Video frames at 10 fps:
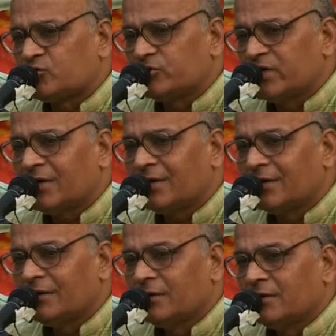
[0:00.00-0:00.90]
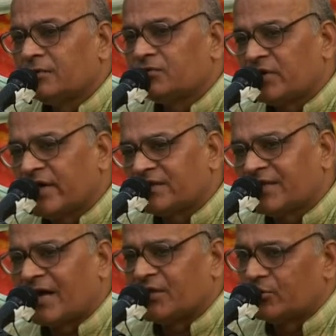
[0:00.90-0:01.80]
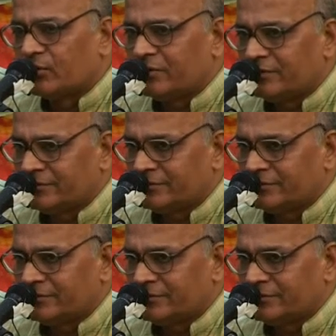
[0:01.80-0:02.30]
to the Treta Yuga.